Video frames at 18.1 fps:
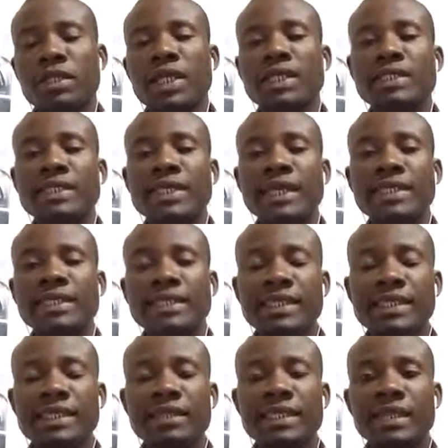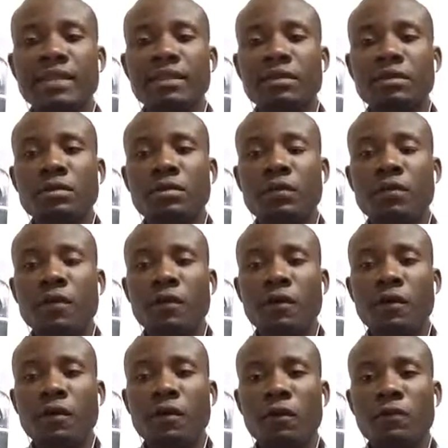Let's say a signal
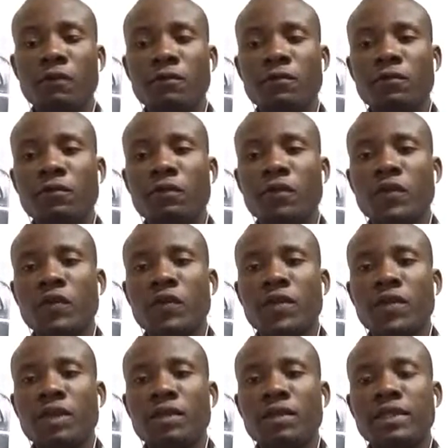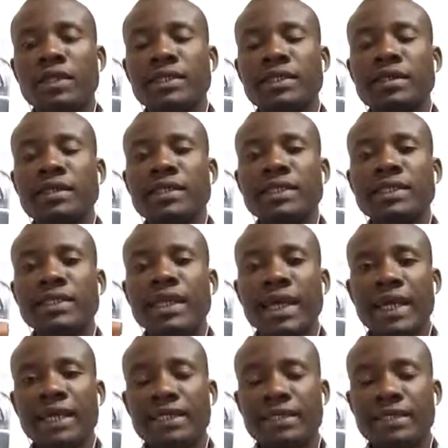of, let's call it
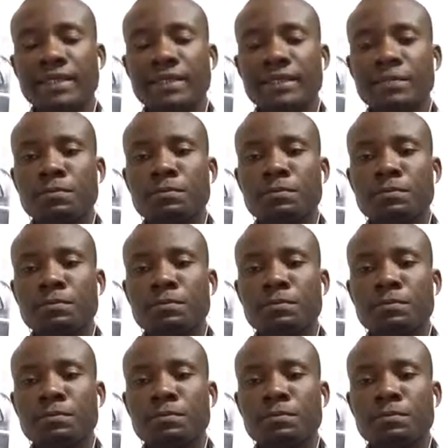S,